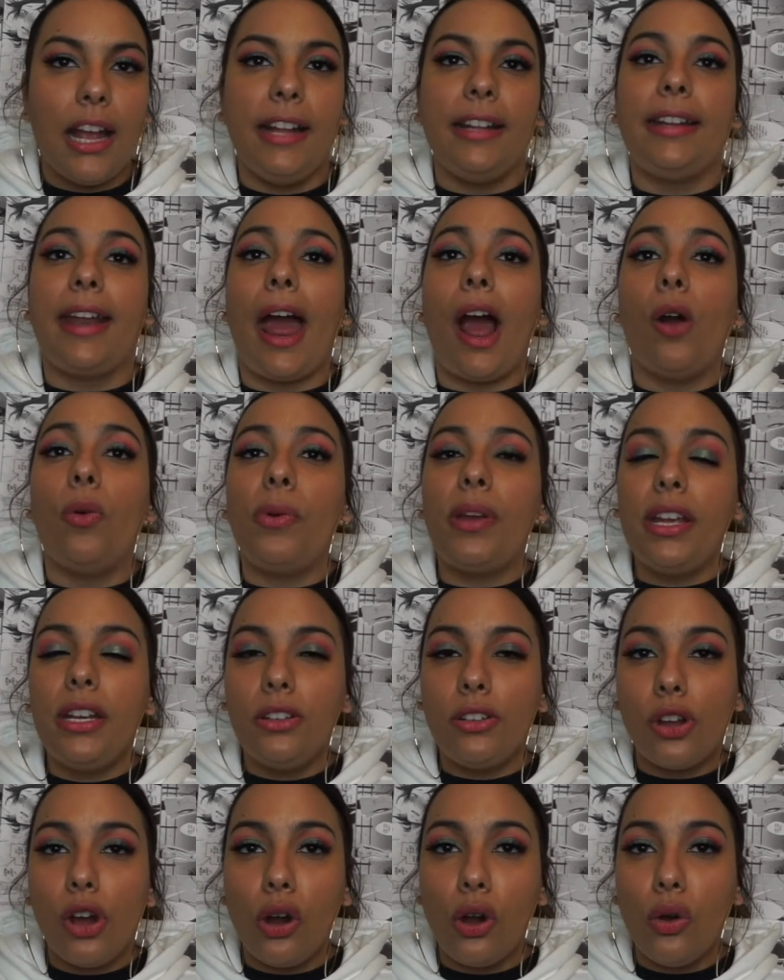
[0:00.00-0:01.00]
Now, we
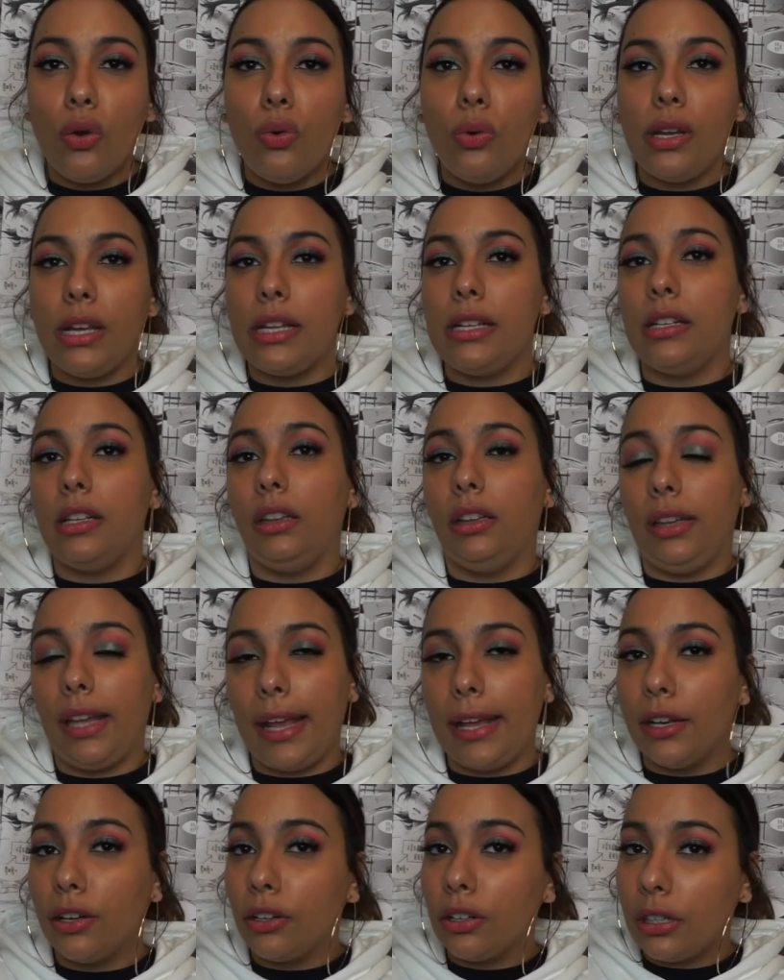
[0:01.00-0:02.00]
know in
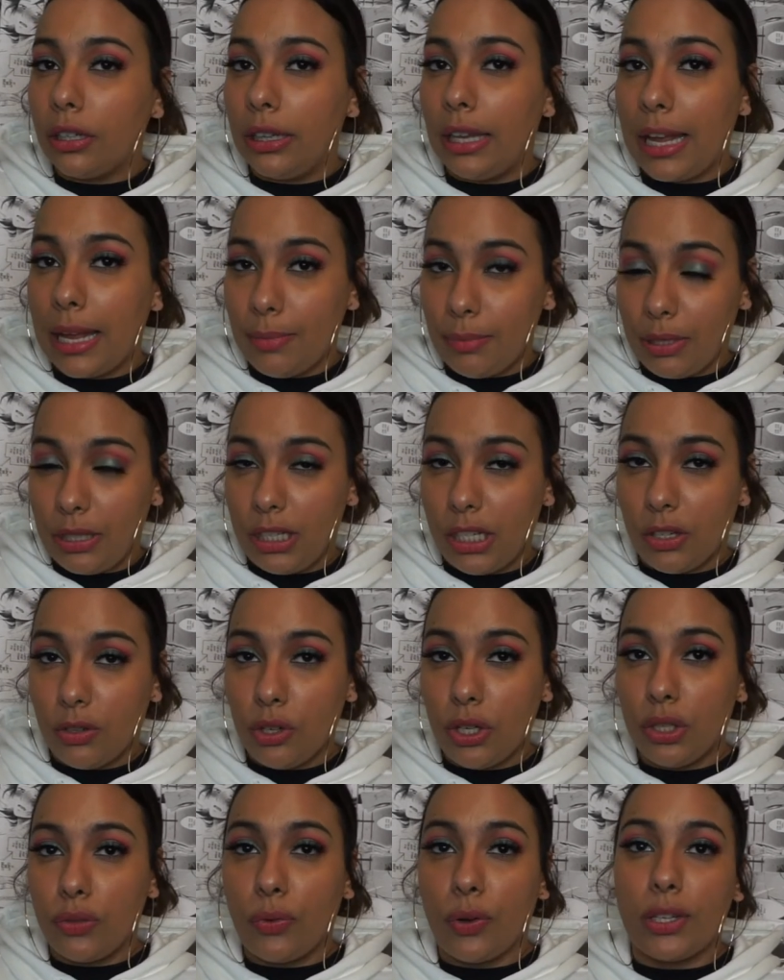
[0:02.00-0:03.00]
later Clamp
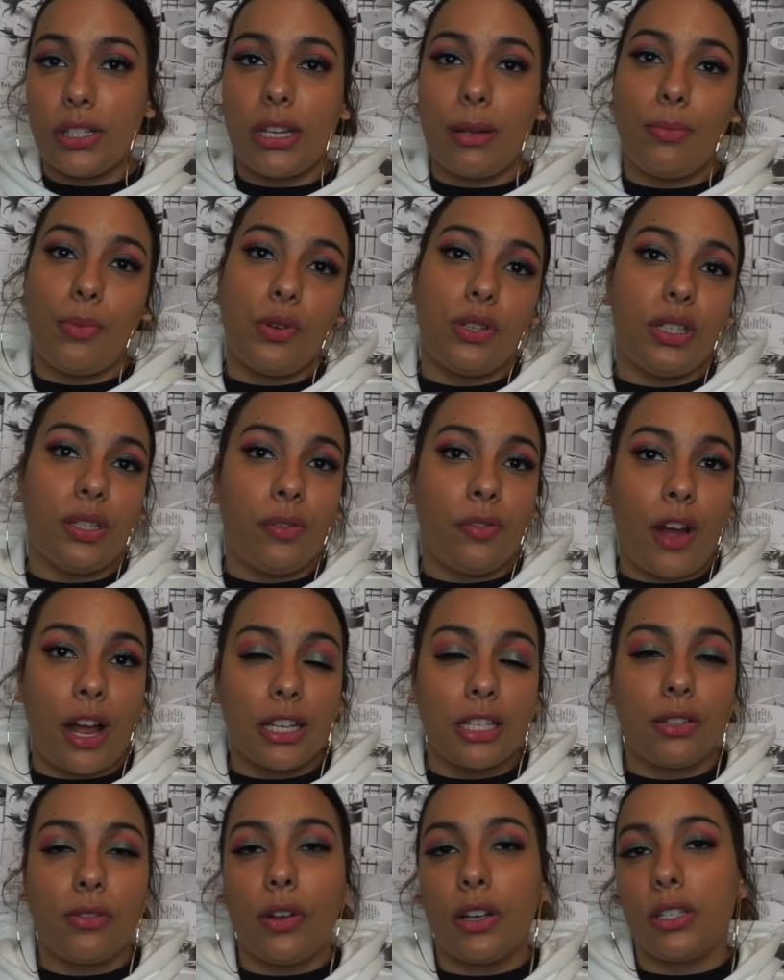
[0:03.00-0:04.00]
series, for example, in
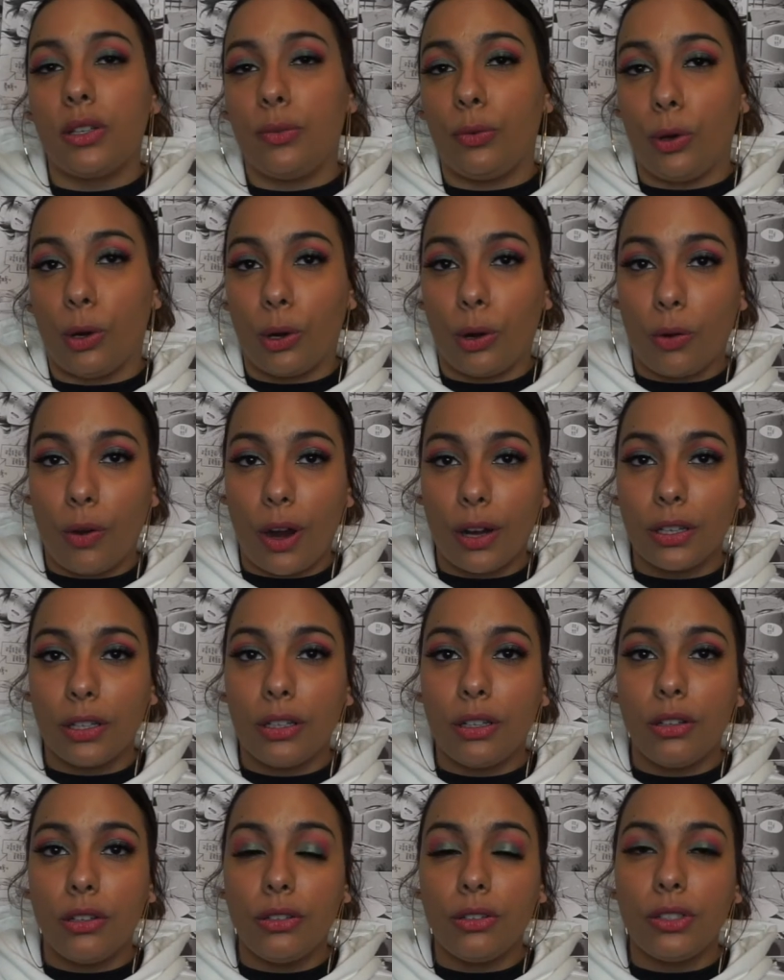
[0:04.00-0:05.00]
Tsubasa Reservoir
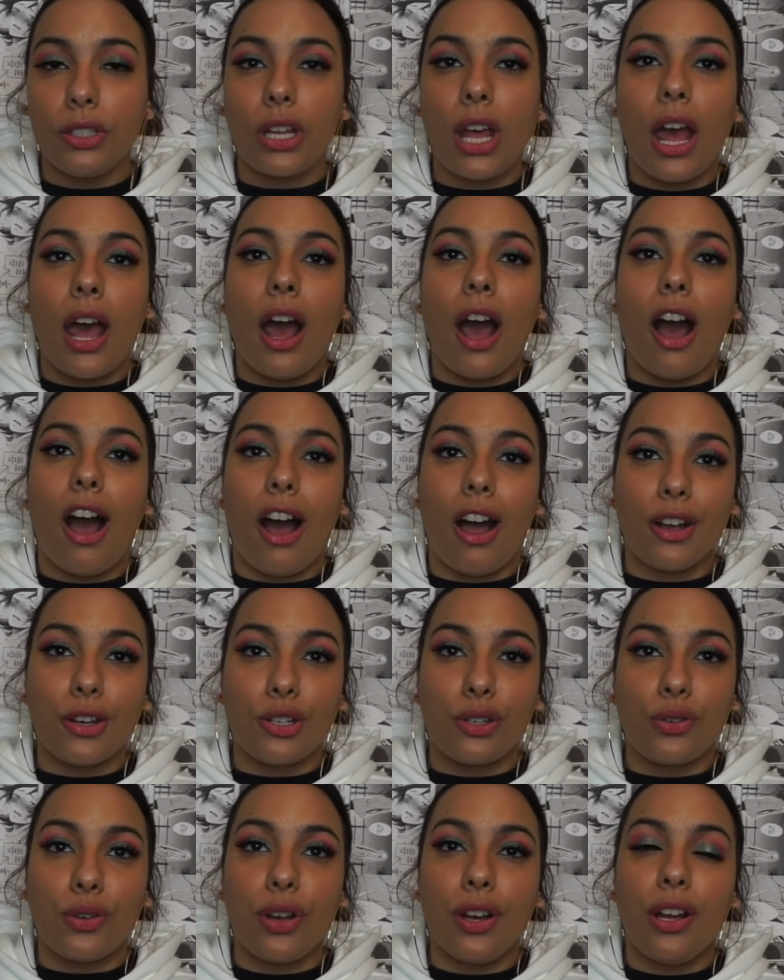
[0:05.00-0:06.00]
Chronicles,
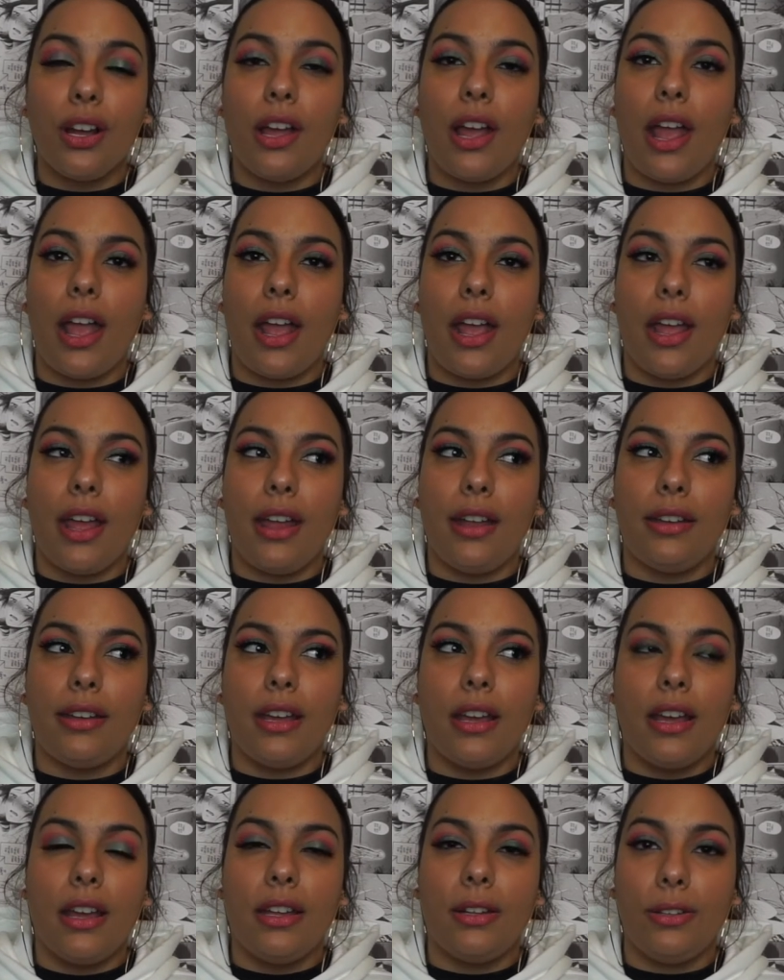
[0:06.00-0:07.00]
Ashura and
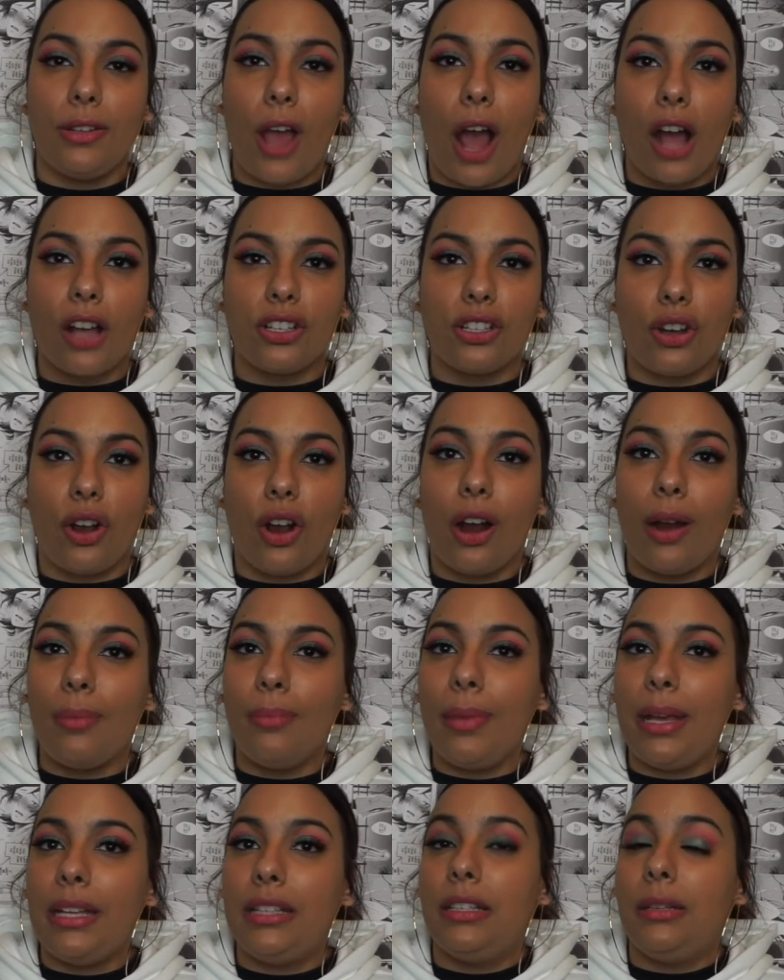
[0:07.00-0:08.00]
Yasha are
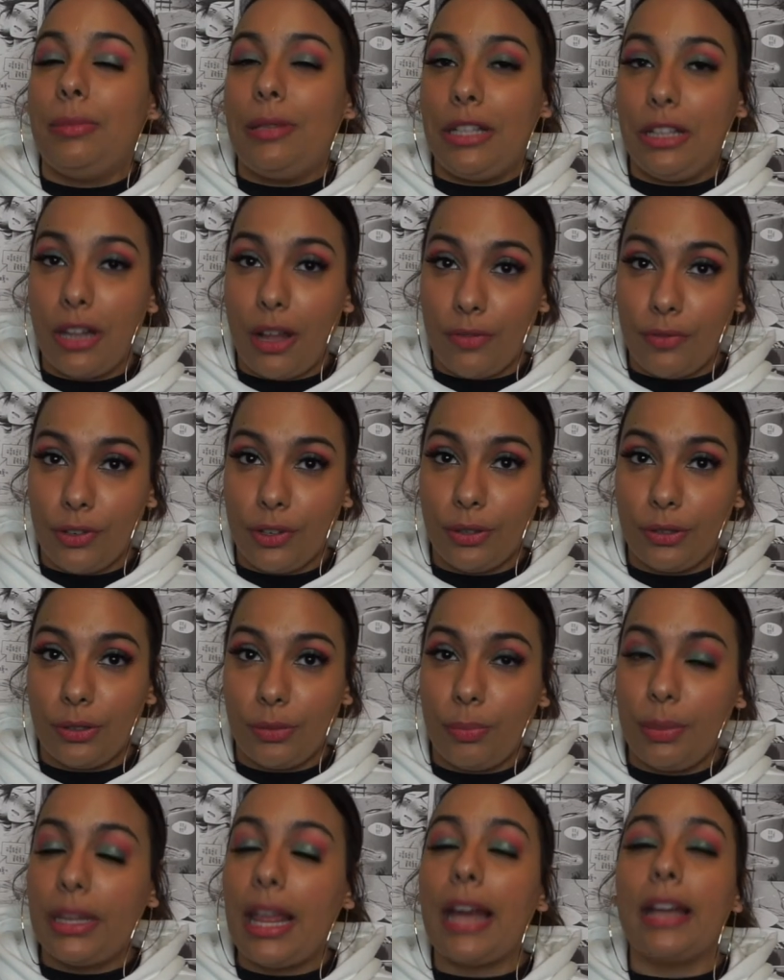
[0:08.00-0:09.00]
made to be lovers,
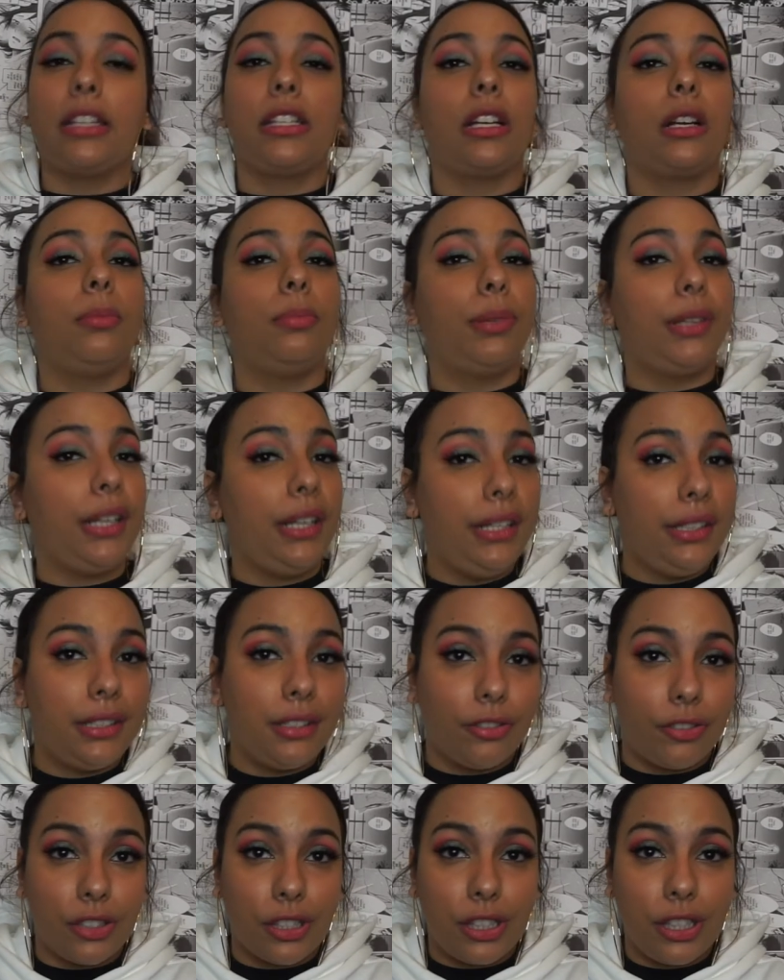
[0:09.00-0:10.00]
but that is a completely
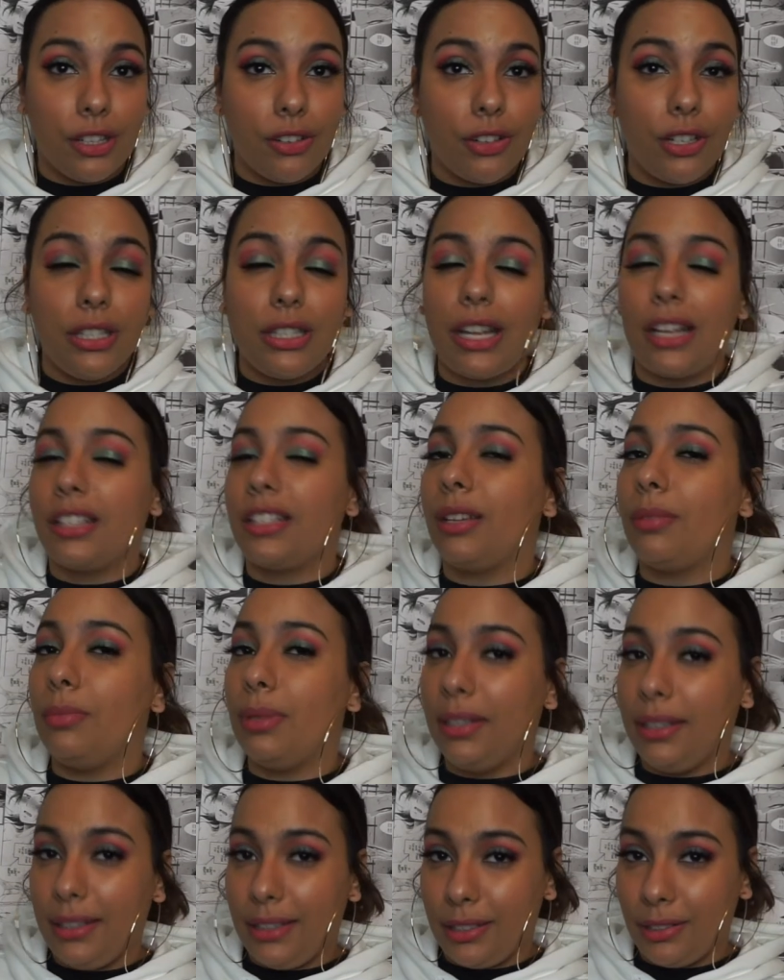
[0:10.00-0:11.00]
different series. That is a
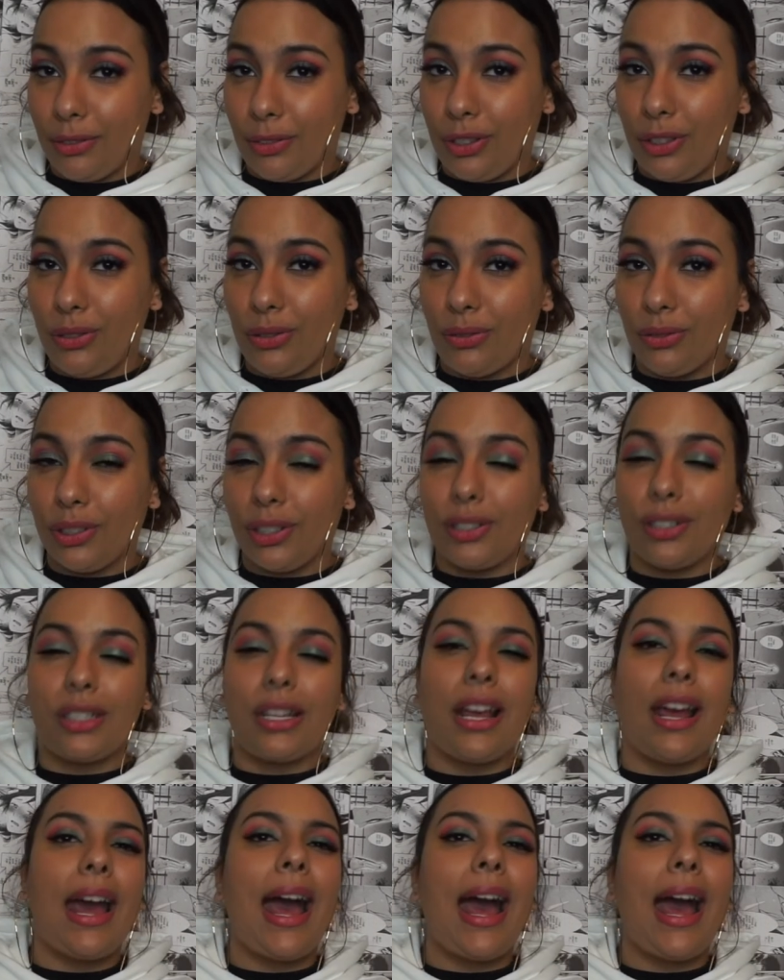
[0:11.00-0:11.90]
completely different universe.